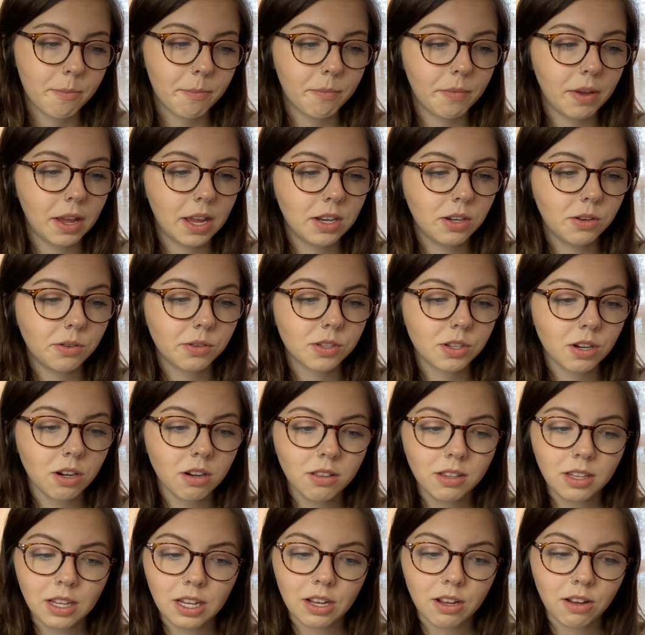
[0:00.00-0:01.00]
And you
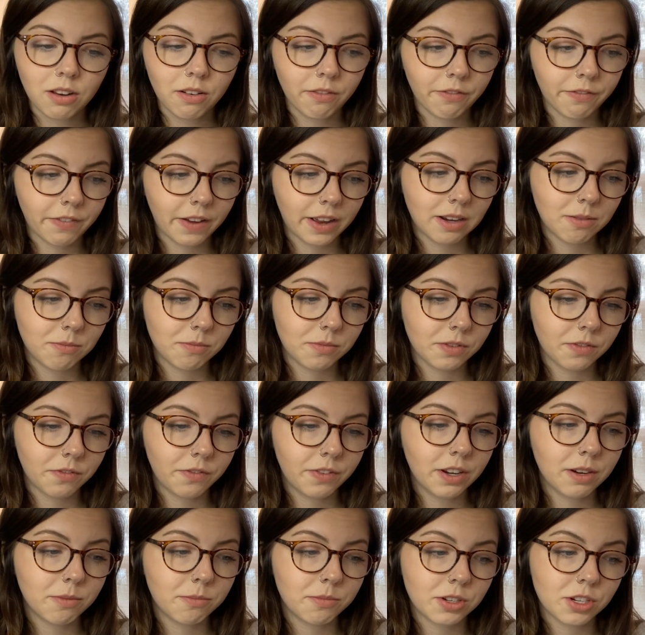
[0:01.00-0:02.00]
certainly couldn't
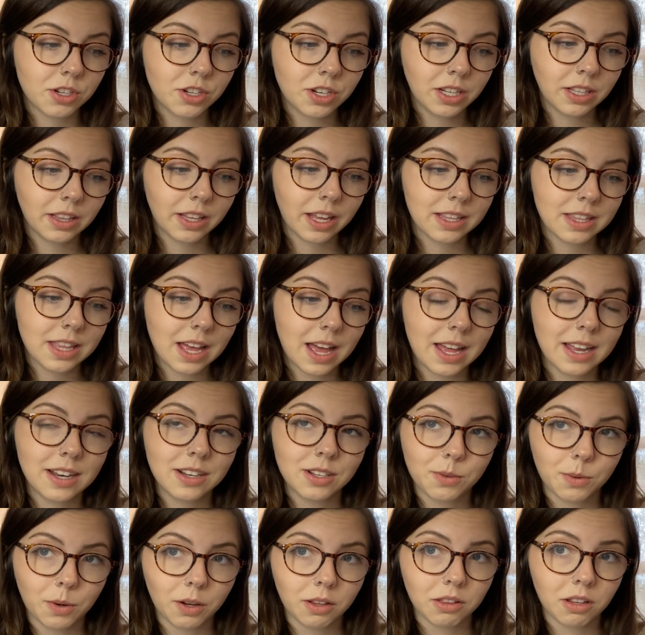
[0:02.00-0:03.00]
fit a machine like that
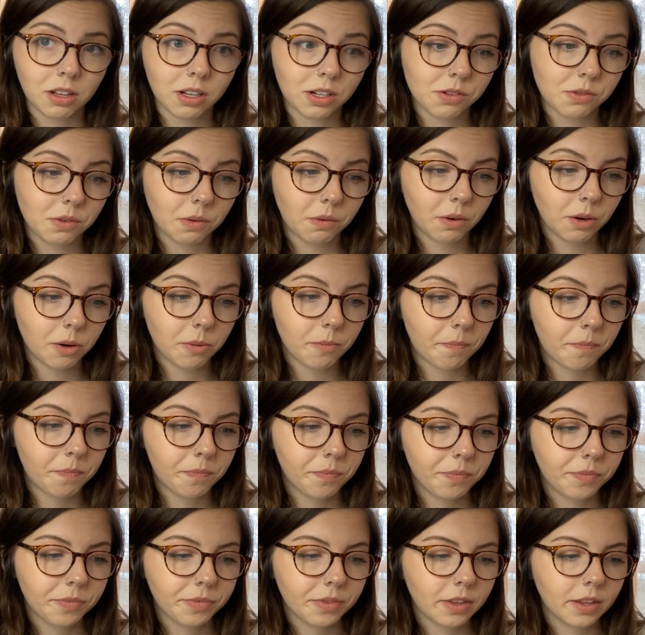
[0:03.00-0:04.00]
into our laundry room.
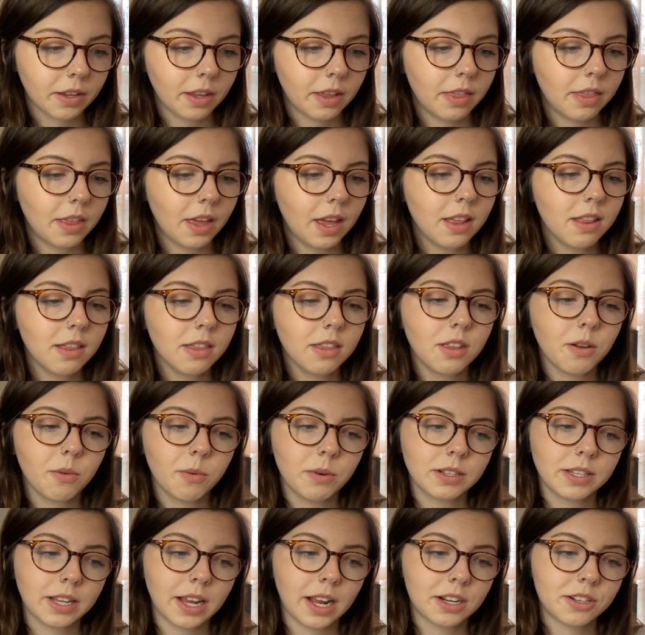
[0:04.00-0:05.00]
Then there
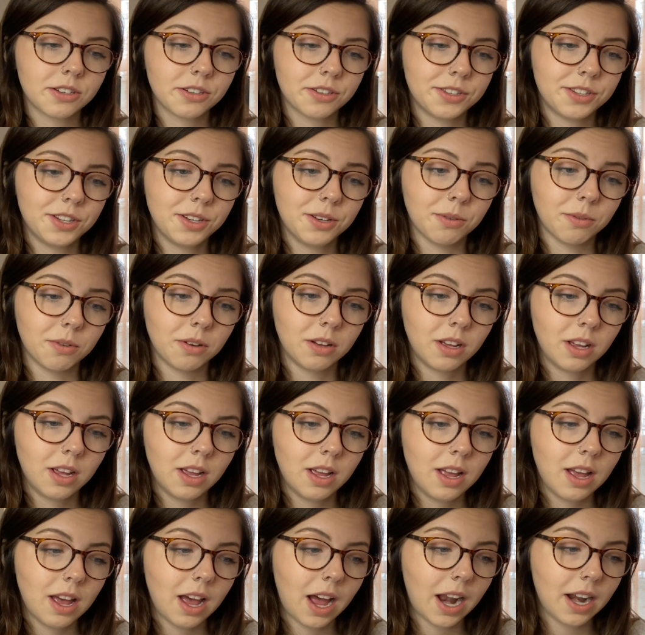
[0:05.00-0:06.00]
was Hector, too.
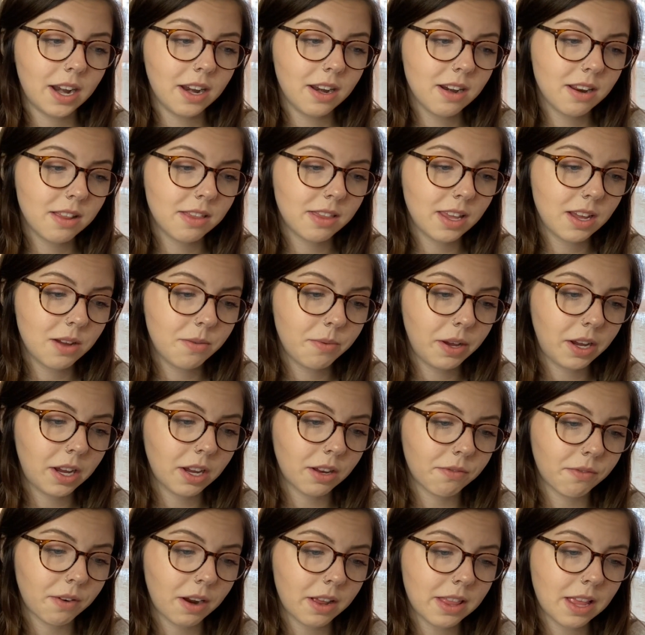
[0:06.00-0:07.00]
I didn't think we
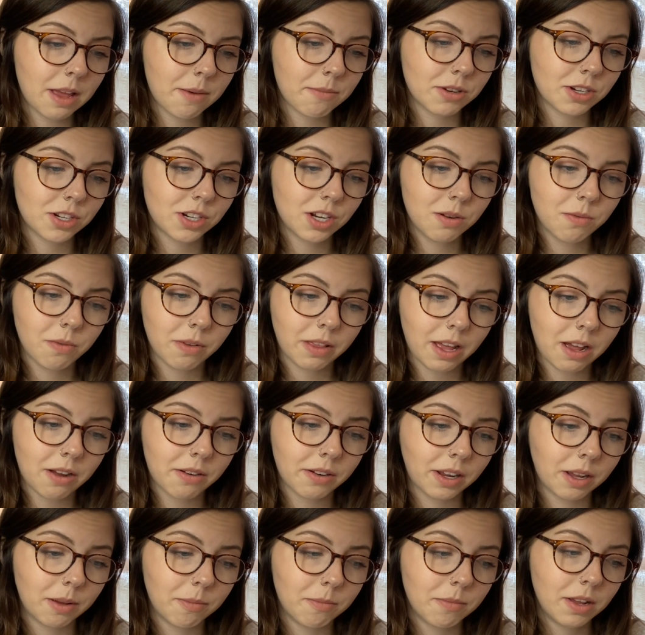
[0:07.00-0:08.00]
could run that machine without
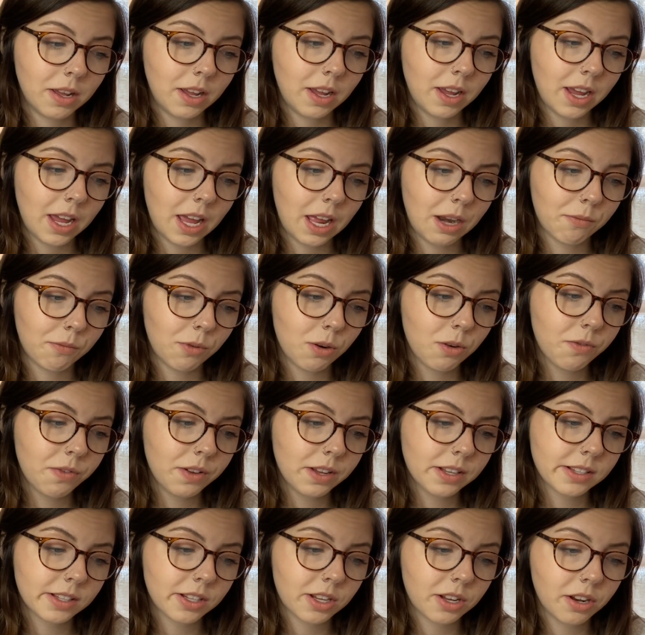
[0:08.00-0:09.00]
him. And
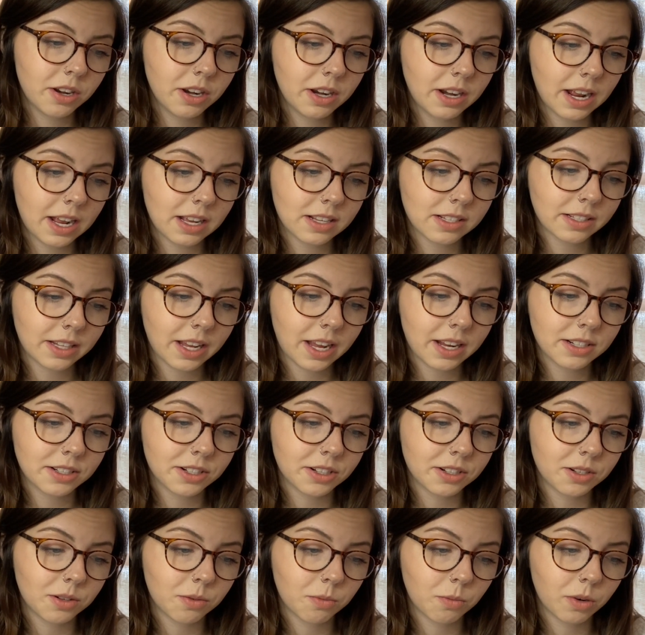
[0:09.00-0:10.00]
Rufus couldn't ask
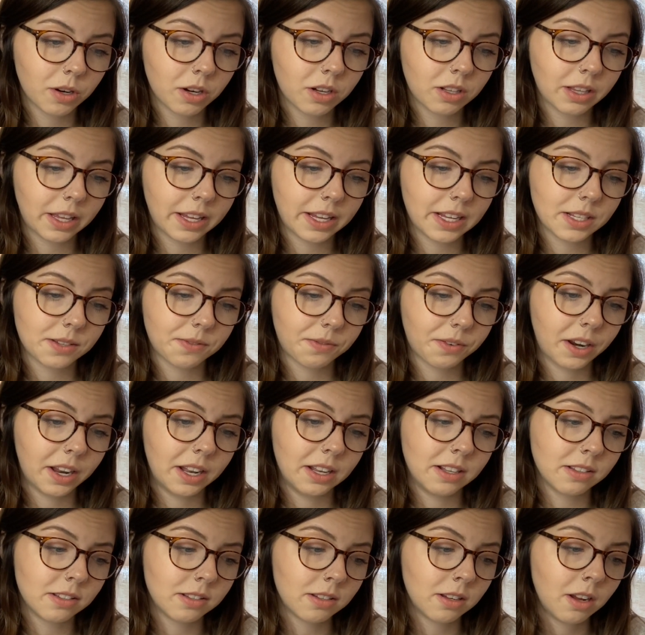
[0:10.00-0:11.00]
Hector to work like his
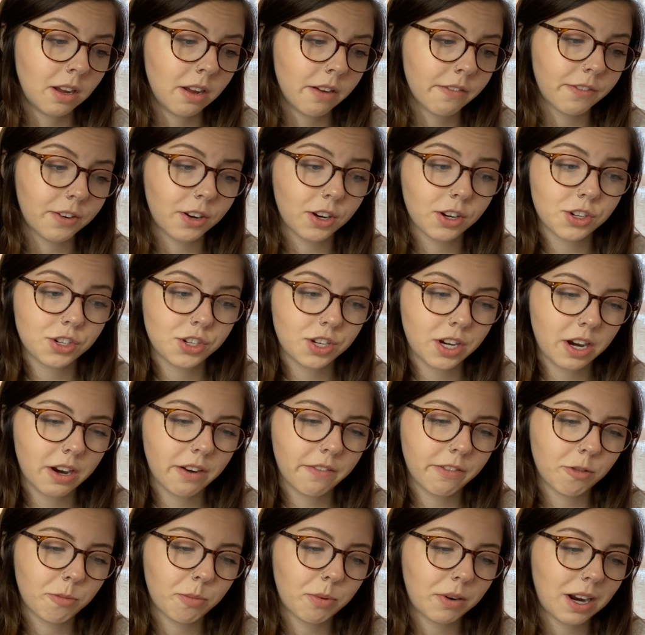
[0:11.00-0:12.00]
friends for a share
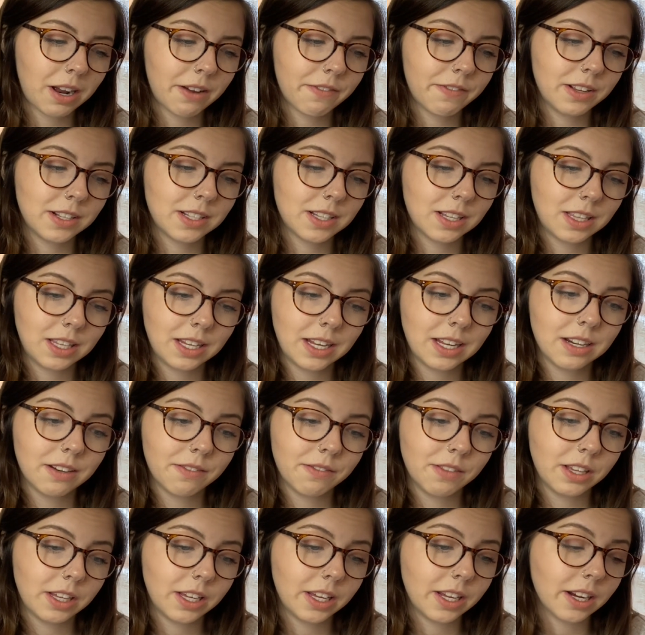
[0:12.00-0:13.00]
of the profits at the end
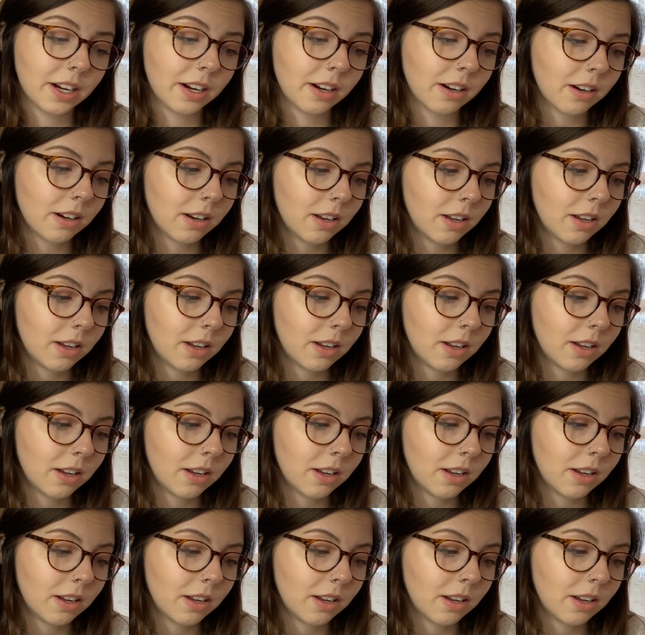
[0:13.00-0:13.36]
of the year.